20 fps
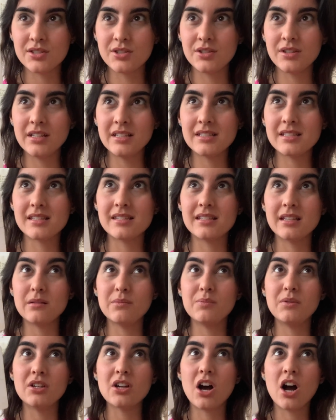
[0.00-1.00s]
You need to see
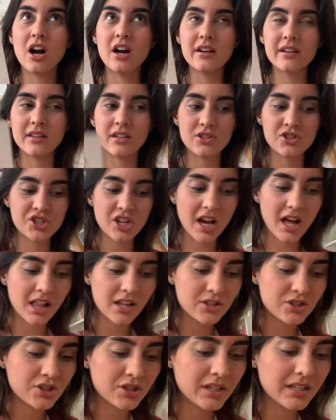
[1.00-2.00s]
beyond the
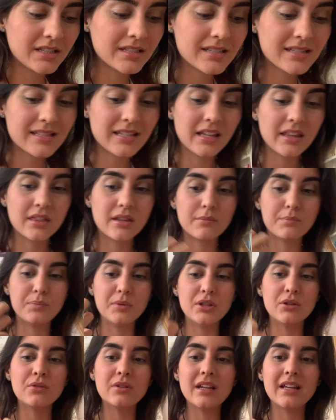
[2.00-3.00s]
challenge. You need to see the
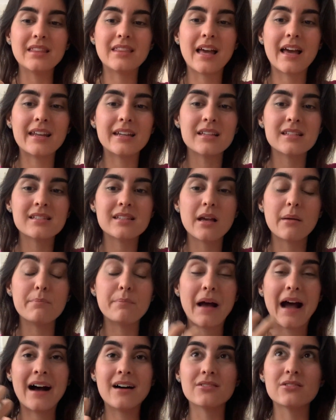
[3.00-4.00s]
beauty that is
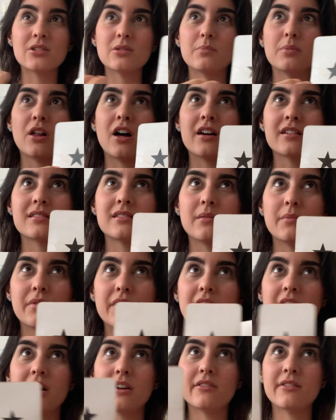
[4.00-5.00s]
about to blossom
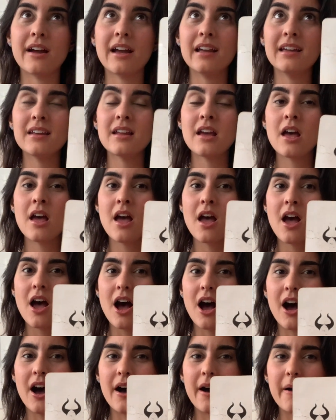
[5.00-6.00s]
there, right?
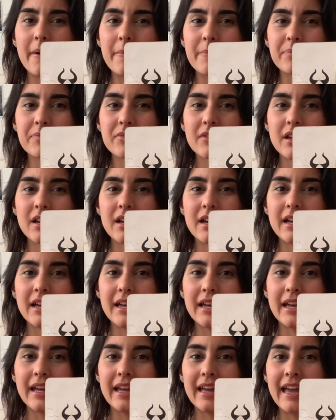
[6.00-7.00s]

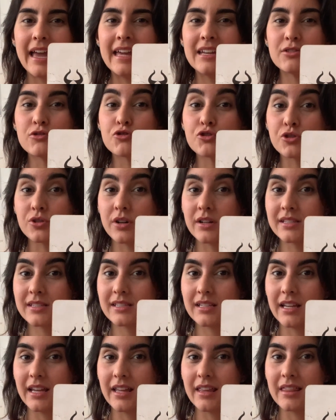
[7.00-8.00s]
And
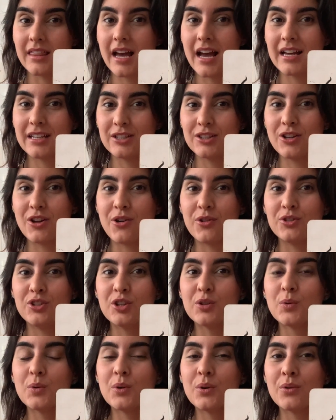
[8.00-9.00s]
trusting that, you know,
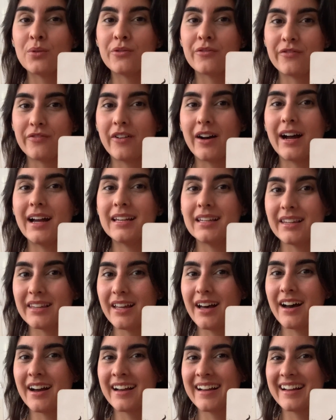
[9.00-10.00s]
you will find
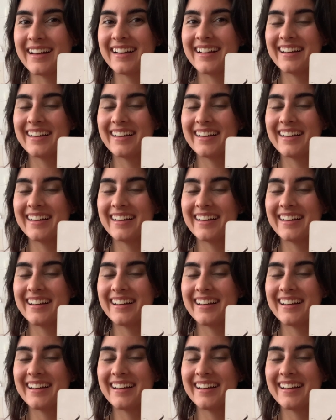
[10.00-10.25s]
luck.